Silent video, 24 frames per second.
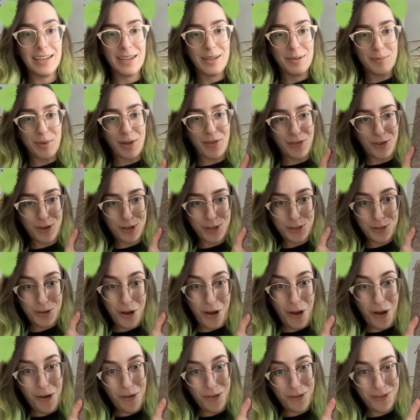my first
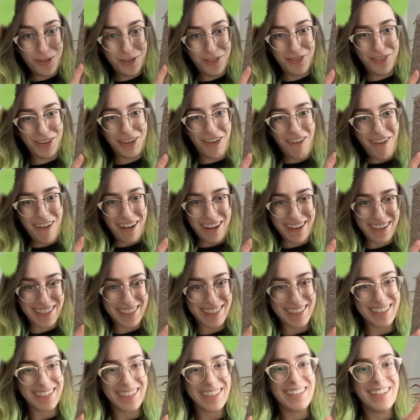cone of yarn.
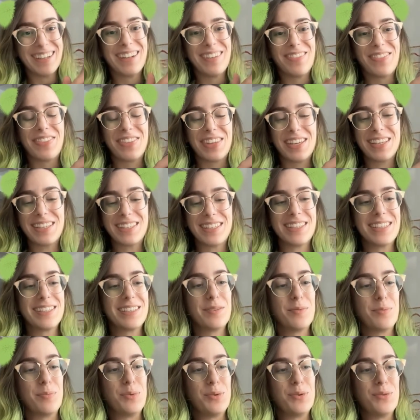This is
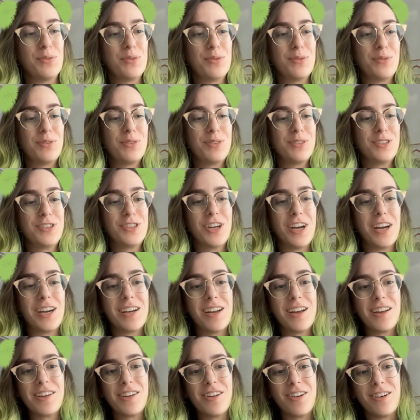a beautiful
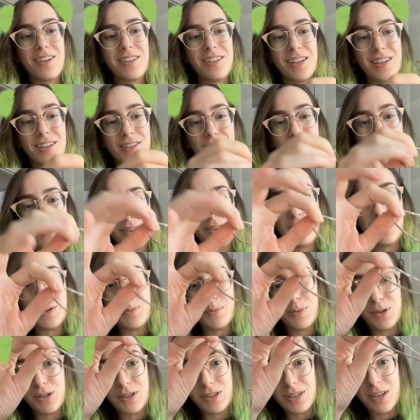chainette yarn that's
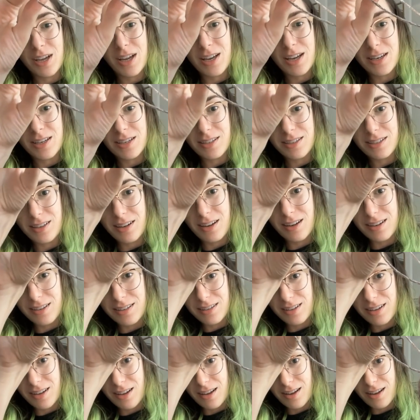50%
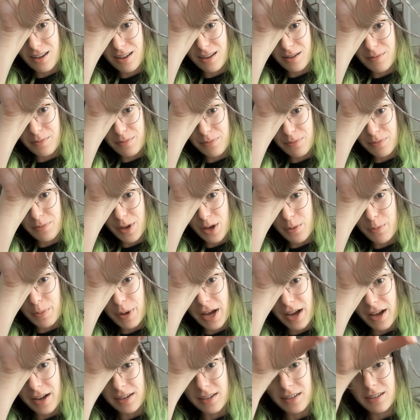
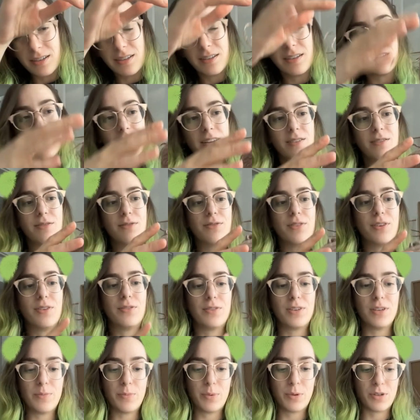alpaca and
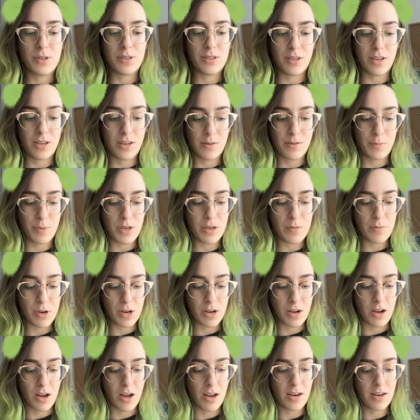50% Pima
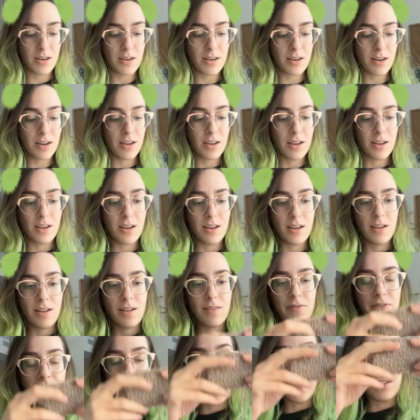cotton.
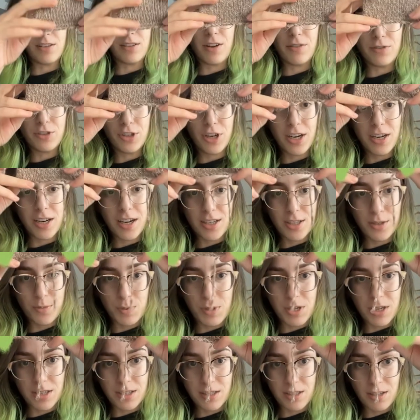I love chainettes
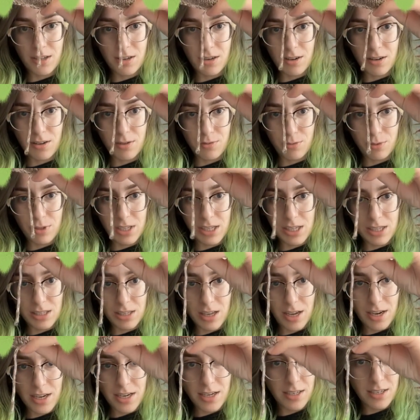because they're really
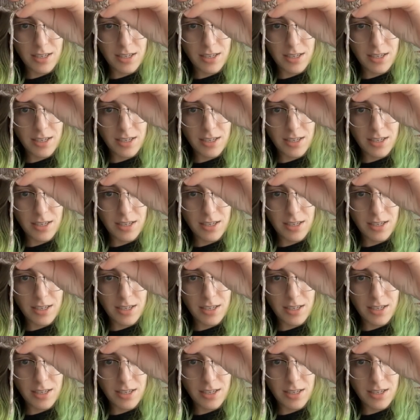light,